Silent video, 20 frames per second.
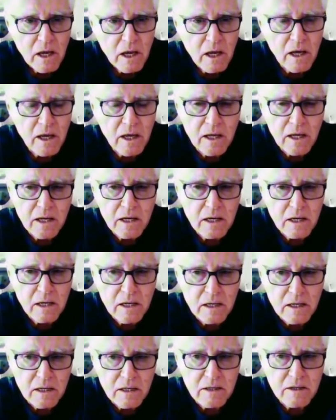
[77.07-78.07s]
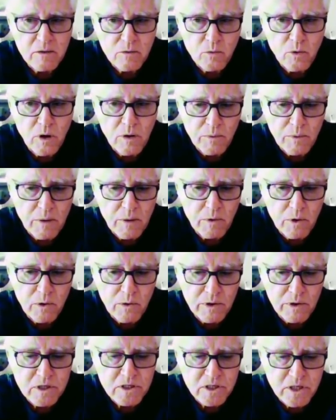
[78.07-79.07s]
and what we were
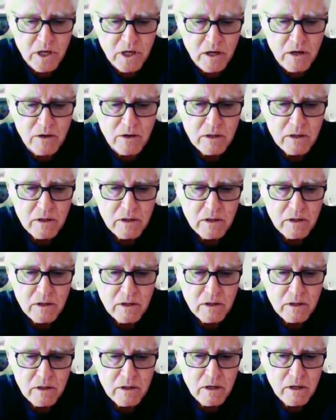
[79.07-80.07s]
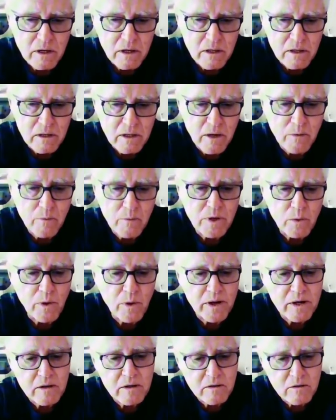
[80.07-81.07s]
going to sell, then we
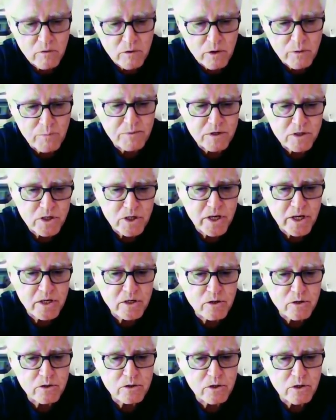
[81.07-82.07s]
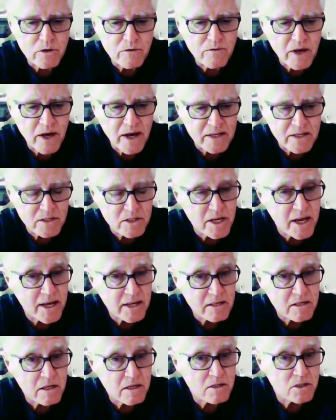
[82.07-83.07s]
went through the procedures of
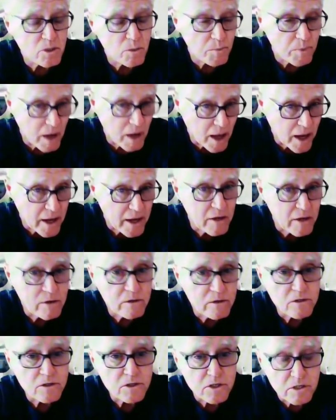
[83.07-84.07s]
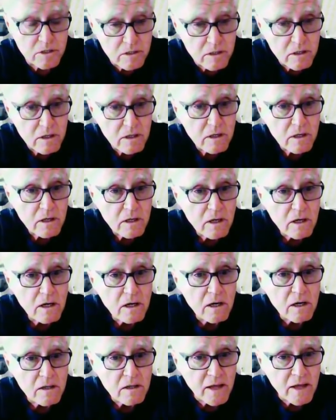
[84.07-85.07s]
contacting suppliers. And
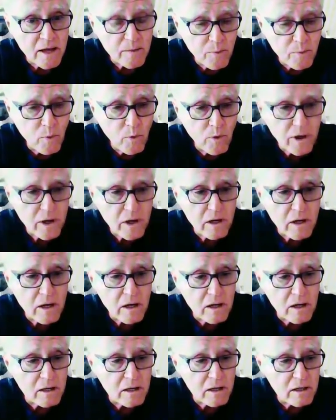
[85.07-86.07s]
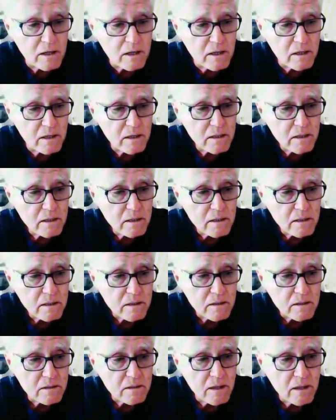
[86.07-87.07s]
at that point,
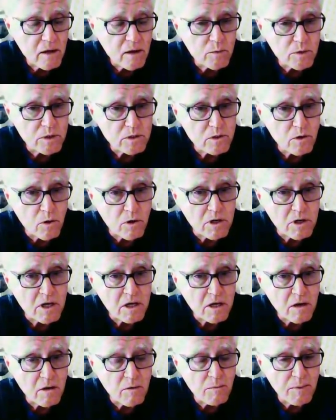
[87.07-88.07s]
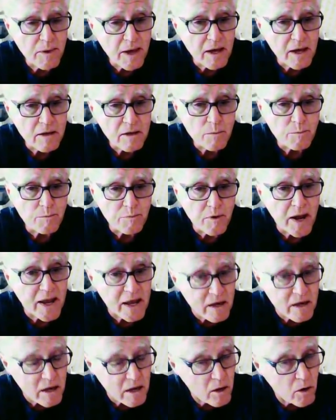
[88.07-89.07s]
now we're talking about
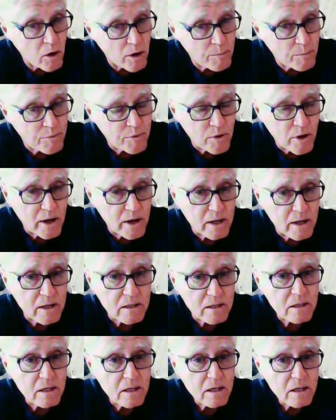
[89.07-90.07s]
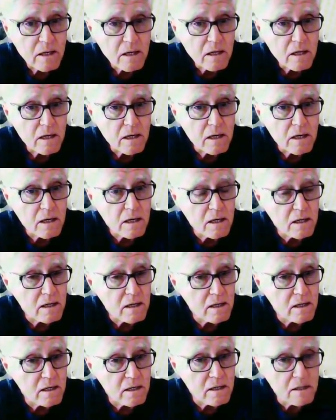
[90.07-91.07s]
branding our product.
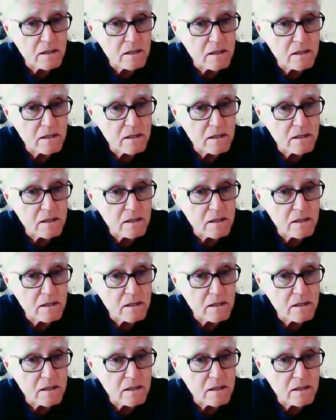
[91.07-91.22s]
Uh,